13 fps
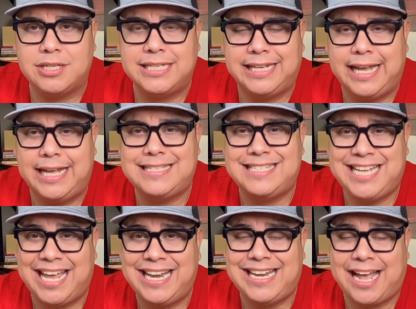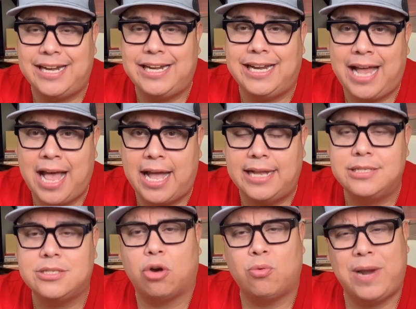to get ten
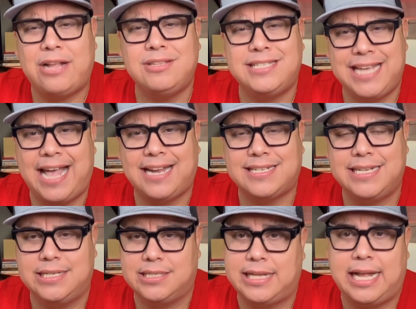ninety-nines around tax season.